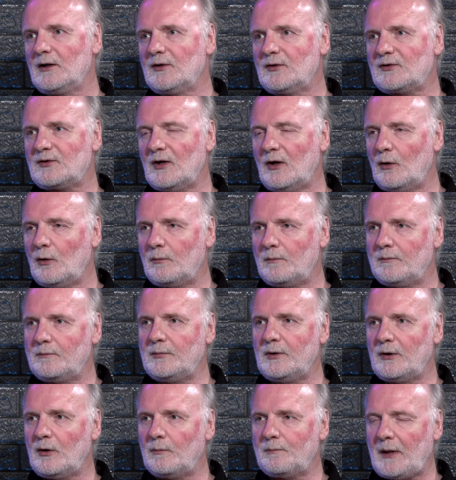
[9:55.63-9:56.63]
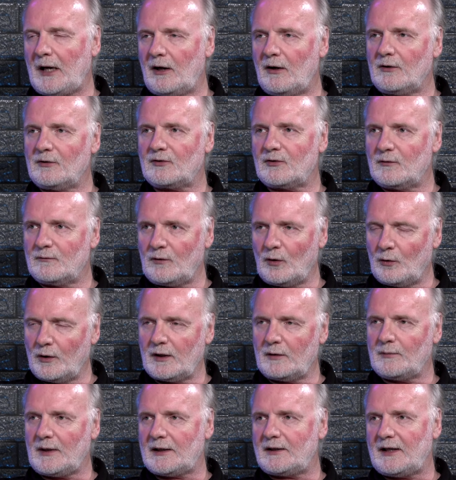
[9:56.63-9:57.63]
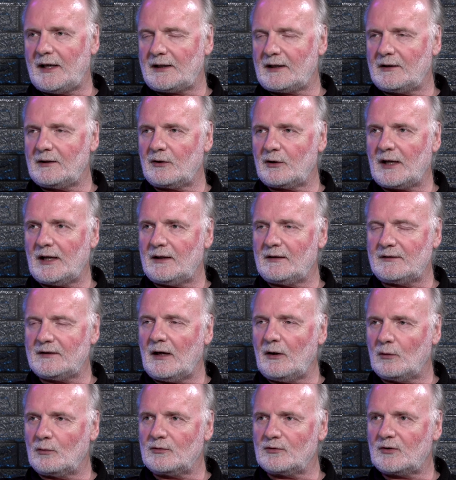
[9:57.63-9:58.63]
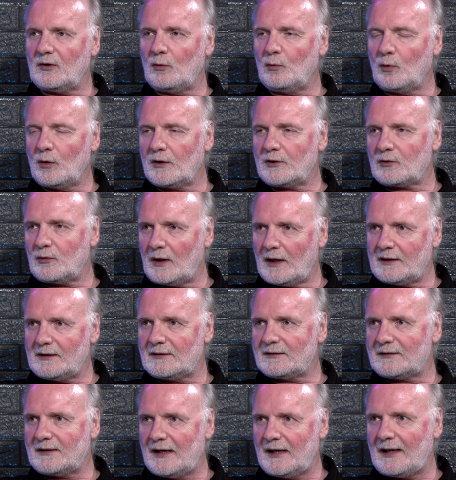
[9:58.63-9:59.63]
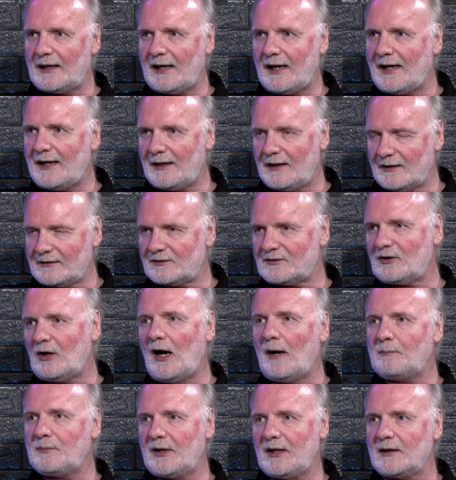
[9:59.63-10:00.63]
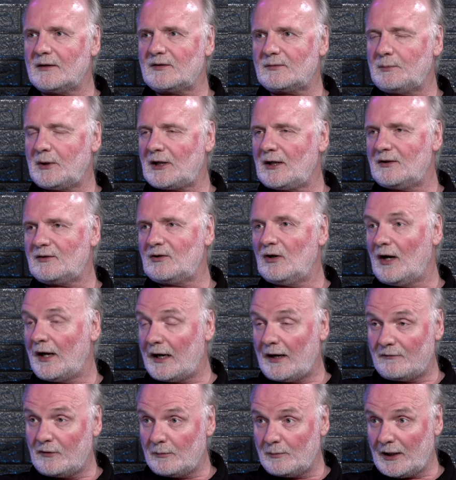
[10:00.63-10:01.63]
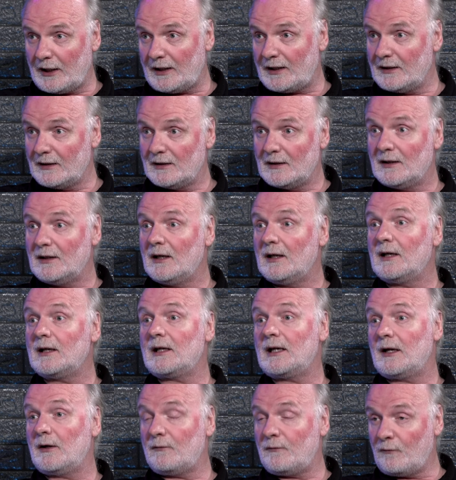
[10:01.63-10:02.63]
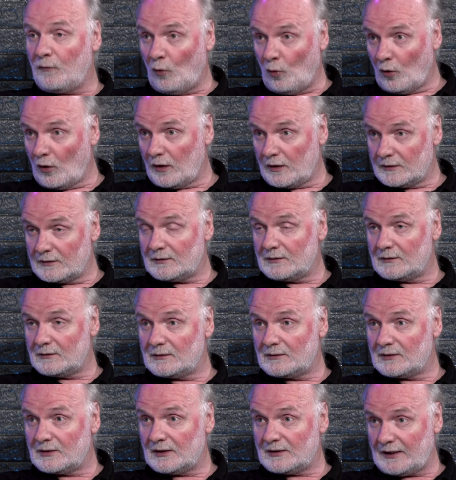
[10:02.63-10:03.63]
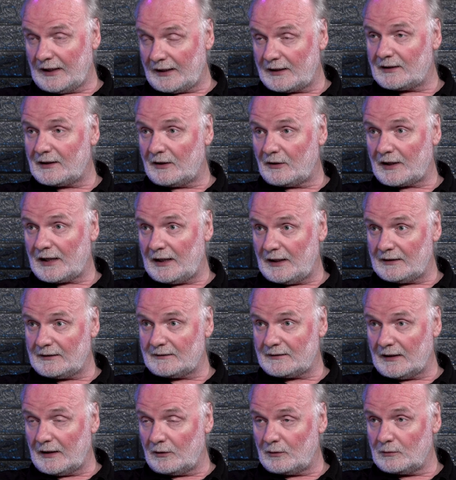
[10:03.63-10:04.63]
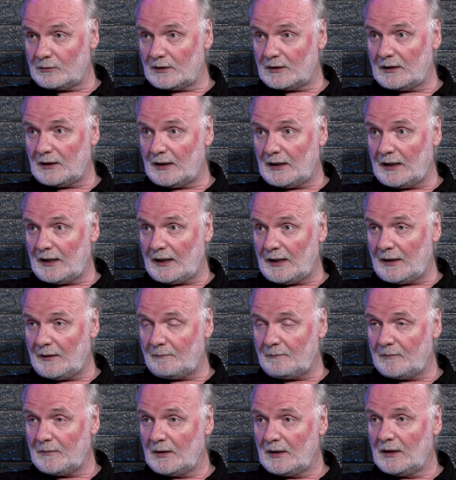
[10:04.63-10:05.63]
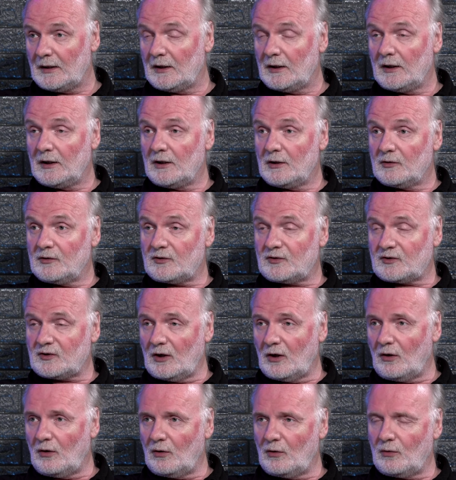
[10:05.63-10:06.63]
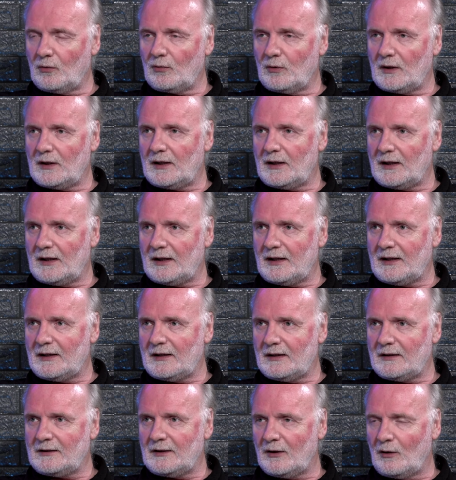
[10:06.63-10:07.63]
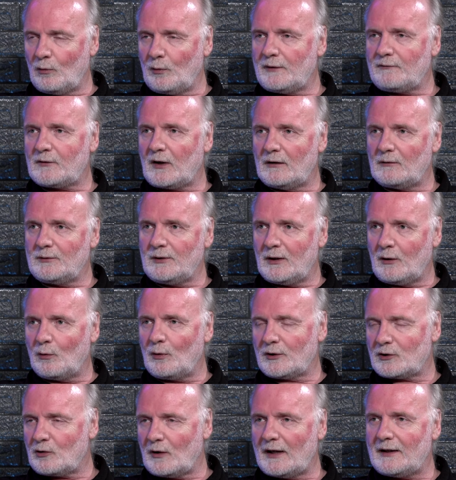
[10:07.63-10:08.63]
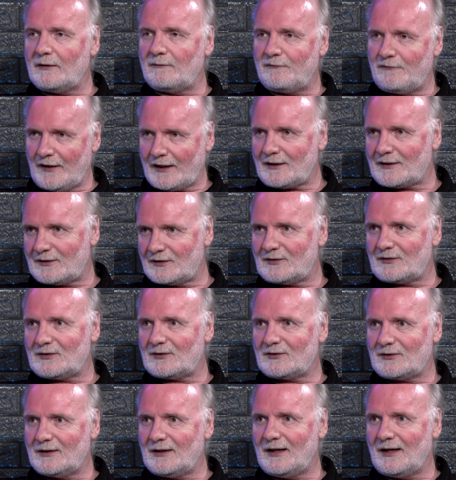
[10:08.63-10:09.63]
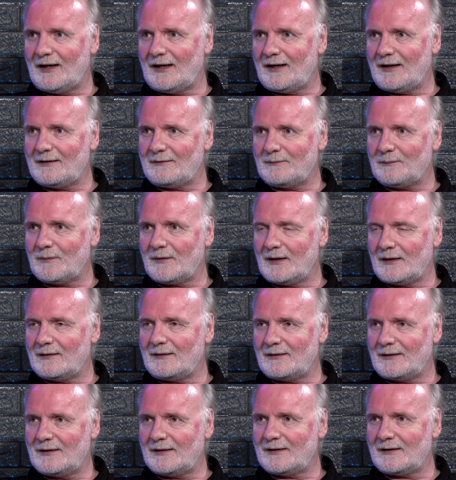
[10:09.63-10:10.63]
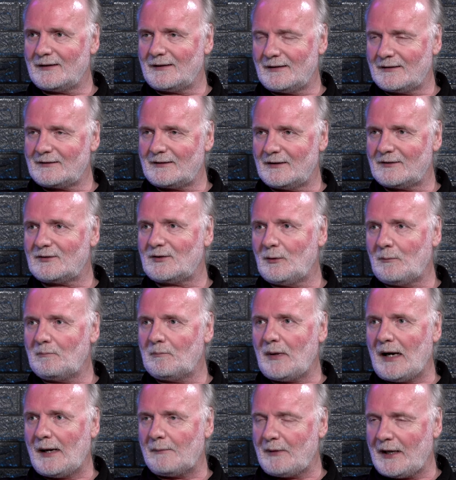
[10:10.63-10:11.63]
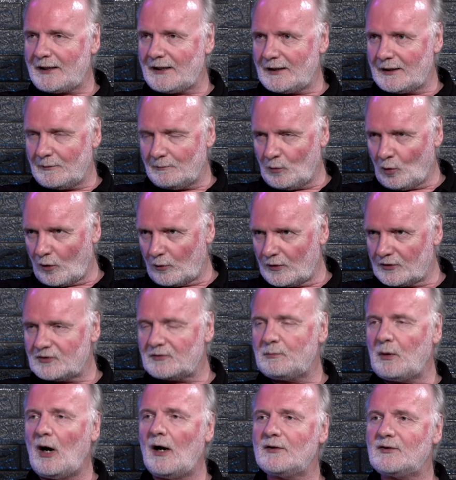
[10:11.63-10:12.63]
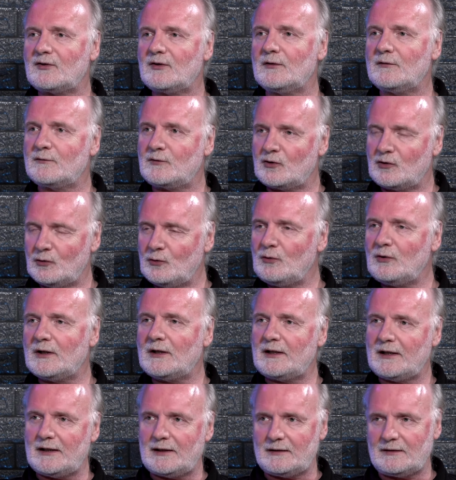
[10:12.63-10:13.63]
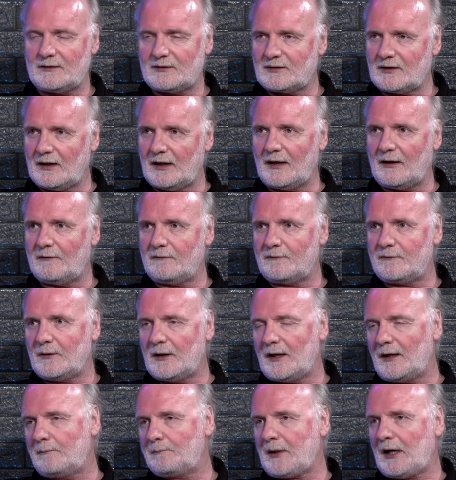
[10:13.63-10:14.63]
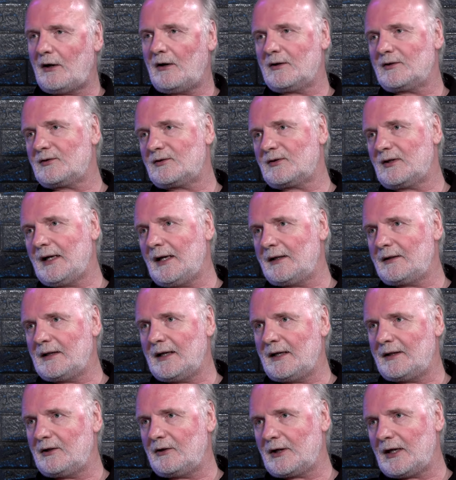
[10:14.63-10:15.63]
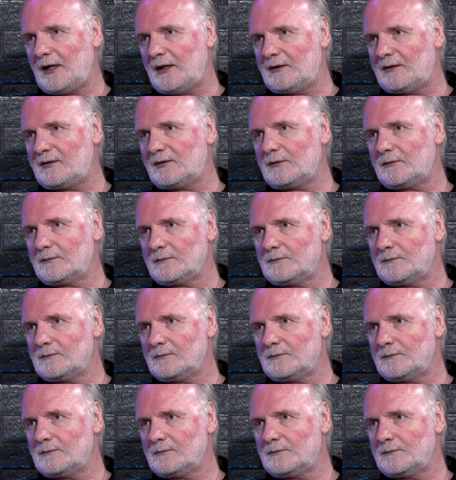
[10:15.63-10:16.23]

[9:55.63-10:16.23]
So, you know, parents are voting by taking their kids out. So we're trying to say, hey, let's stop this, because not everybody can afford to take their kids out. So, you know, we've got, you know, we're trying to fix the system by making it more responsive to the needs of parents and their kids.